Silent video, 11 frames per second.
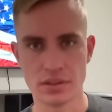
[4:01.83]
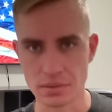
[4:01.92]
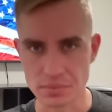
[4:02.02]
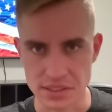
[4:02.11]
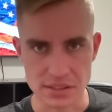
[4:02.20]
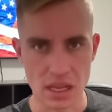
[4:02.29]

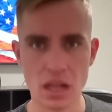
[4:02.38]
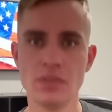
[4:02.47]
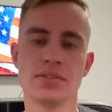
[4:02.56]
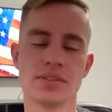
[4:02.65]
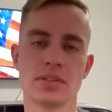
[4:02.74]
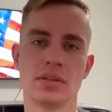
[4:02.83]

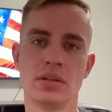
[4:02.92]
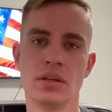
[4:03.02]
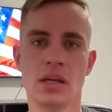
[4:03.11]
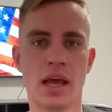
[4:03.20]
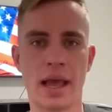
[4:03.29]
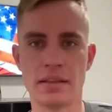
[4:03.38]
themselves,
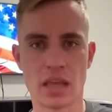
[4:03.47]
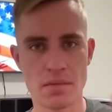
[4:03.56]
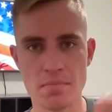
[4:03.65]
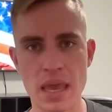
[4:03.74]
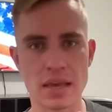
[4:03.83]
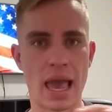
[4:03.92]
and they
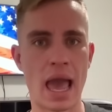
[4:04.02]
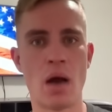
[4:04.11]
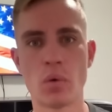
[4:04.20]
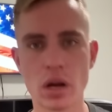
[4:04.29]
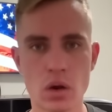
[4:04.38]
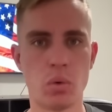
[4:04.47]
make
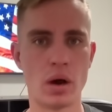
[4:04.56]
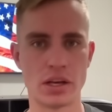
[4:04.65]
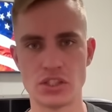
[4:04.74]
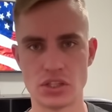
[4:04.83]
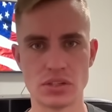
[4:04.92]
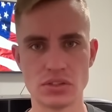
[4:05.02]
our
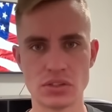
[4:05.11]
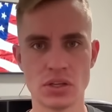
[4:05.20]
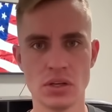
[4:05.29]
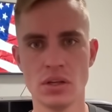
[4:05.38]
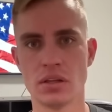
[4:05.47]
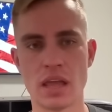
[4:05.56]
questions,
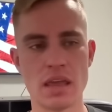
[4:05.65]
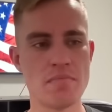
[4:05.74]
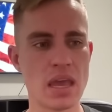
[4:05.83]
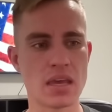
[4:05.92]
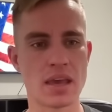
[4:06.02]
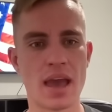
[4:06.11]
they
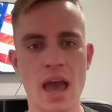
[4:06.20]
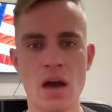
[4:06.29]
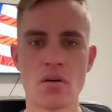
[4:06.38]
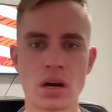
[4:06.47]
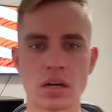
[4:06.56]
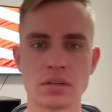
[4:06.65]
make
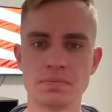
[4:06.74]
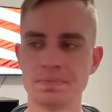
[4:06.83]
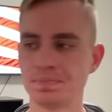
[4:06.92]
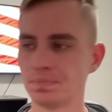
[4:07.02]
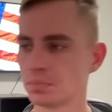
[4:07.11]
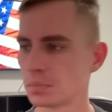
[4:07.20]
our
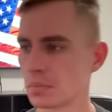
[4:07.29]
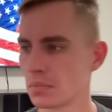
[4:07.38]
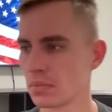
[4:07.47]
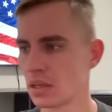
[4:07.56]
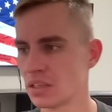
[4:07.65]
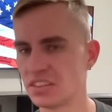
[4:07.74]

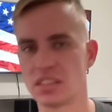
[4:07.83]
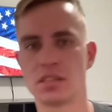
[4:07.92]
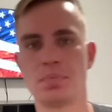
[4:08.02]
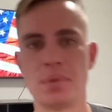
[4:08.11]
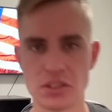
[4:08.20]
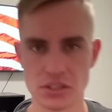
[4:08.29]

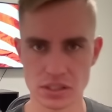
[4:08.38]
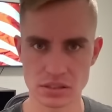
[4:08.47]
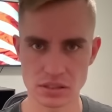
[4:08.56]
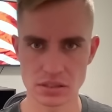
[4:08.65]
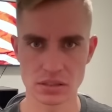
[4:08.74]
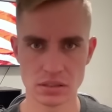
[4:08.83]

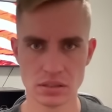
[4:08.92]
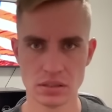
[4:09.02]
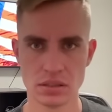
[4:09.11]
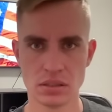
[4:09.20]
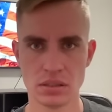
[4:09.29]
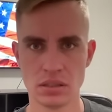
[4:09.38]
suspicions
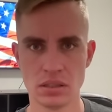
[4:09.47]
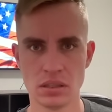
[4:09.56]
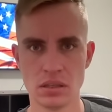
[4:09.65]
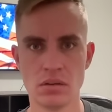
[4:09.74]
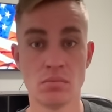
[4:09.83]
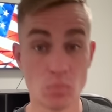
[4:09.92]

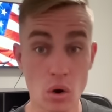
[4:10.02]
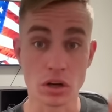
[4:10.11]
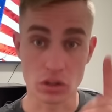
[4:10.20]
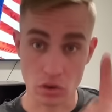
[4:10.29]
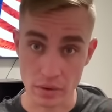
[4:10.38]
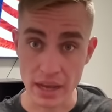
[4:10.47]
more
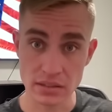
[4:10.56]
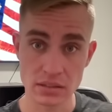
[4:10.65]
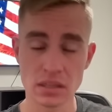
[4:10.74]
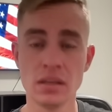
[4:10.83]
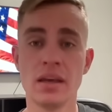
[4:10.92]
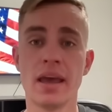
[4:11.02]
correct
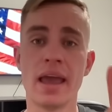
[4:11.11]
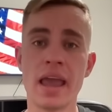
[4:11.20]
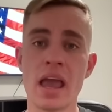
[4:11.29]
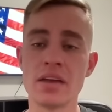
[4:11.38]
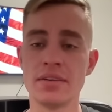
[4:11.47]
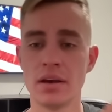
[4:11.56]

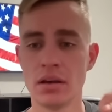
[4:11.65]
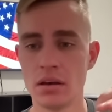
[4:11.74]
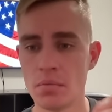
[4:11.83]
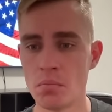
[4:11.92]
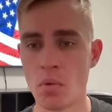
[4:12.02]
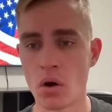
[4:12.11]
and
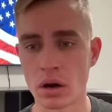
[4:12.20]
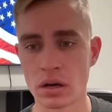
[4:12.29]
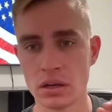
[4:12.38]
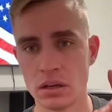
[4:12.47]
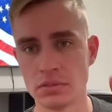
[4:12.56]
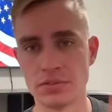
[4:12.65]

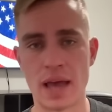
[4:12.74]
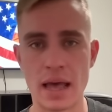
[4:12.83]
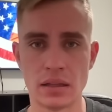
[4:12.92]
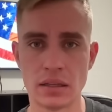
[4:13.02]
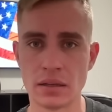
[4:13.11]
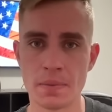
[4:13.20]
more
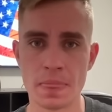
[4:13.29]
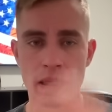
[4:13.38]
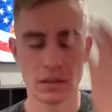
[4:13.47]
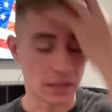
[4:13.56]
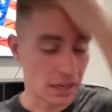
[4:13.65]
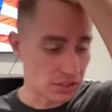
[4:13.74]
valid.
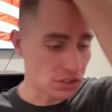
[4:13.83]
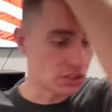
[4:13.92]
Ladies